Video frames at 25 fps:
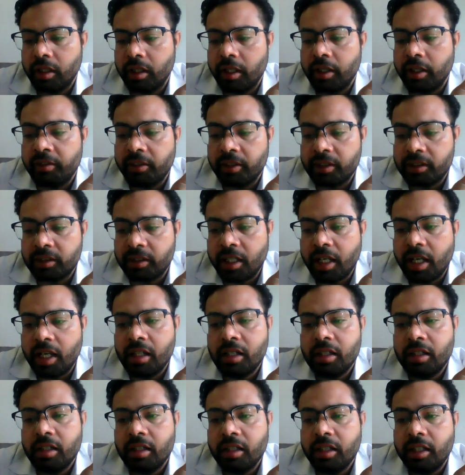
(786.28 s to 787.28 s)
if a
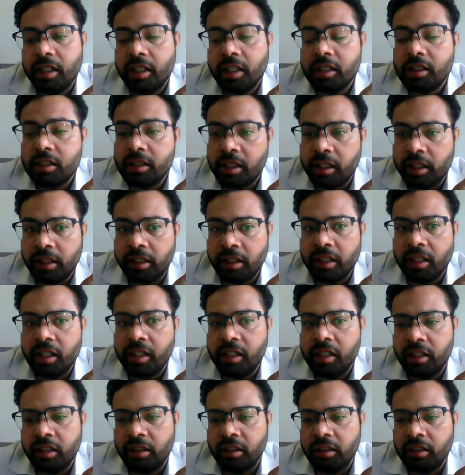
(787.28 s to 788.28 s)
cell is
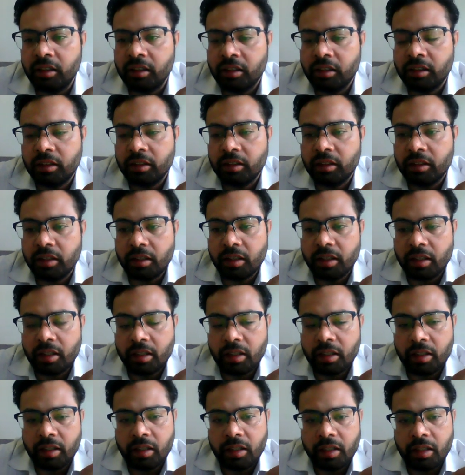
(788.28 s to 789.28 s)
signaling
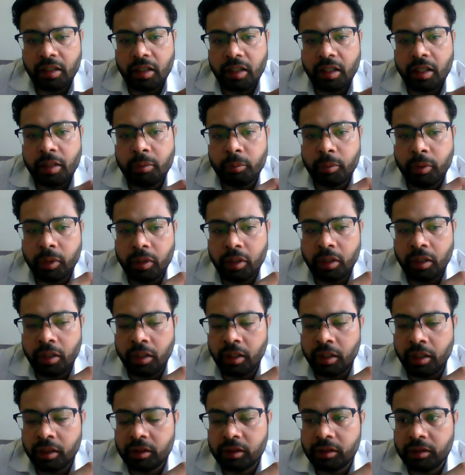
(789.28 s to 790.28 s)
a
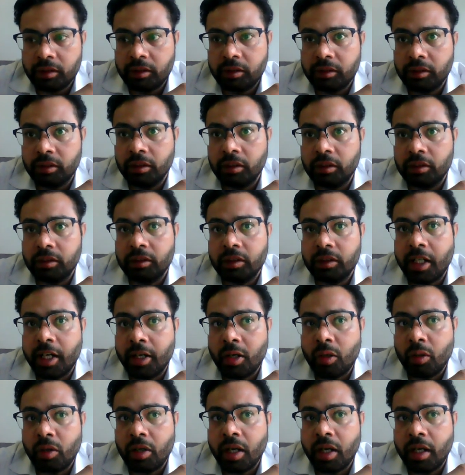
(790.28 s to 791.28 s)

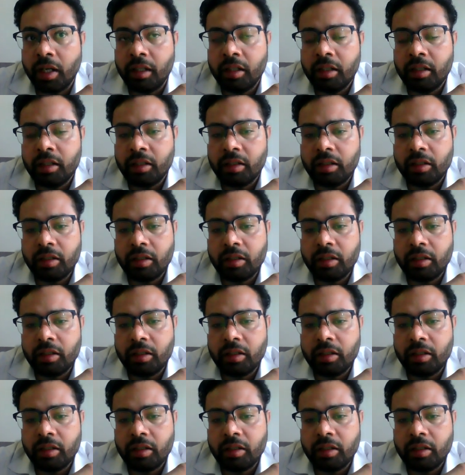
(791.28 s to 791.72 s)
cytokine,